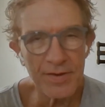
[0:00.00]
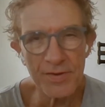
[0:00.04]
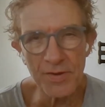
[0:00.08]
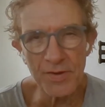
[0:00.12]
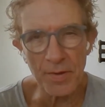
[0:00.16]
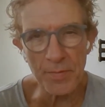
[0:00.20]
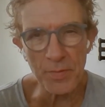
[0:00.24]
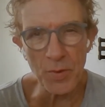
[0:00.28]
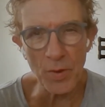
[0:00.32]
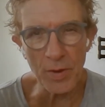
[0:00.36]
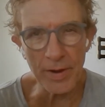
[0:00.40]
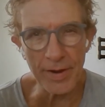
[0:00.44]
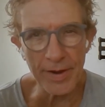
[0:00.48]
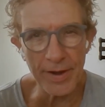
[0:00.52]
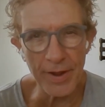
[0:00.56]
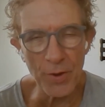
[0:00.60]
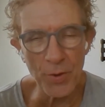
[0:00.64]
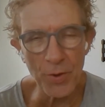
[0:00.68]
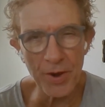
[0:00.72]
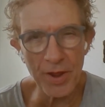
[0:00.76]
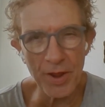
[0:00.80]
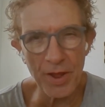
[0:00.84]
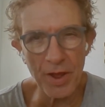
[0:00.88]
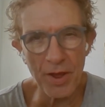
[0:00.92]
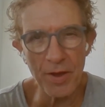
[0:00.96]
top quality
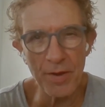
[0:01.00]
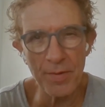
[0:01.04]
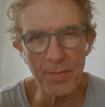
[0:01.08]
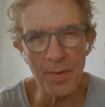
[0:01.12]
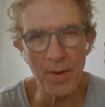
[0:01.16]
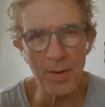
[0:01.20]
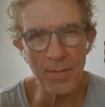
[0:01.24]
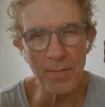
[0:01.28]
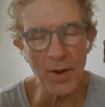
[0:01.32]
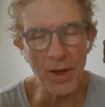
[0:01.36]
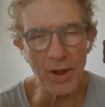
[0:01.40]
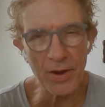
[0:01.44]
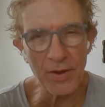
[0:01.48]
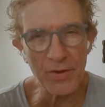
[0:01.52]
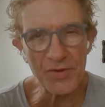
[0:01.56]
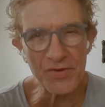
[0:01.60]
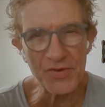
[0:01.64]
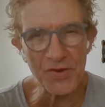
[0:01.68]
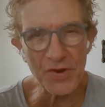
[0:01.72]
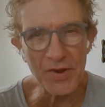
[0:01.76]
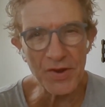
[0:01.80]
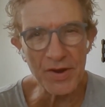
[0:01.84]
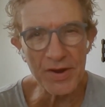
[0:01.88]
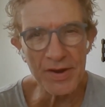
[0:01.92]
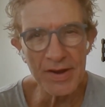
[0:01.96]
audio by a long
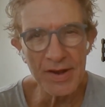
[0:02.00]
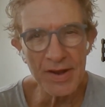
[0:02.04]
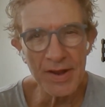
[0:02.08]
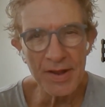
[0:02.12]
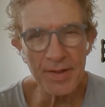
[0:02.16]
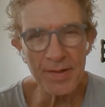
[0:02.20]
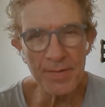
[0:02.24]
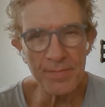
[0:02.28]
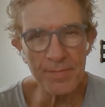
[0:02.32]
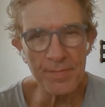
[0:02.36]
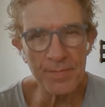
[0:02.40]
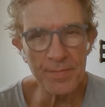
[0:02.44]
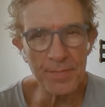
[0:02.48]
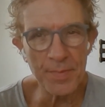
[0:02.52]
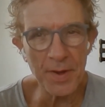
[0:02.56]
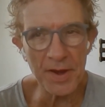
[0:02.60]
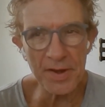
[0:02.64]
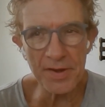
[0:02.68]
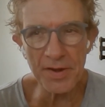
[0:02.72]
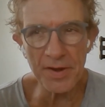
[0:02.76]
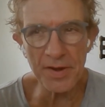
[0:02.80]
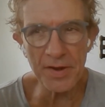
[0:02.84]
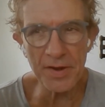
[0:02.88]
shot. But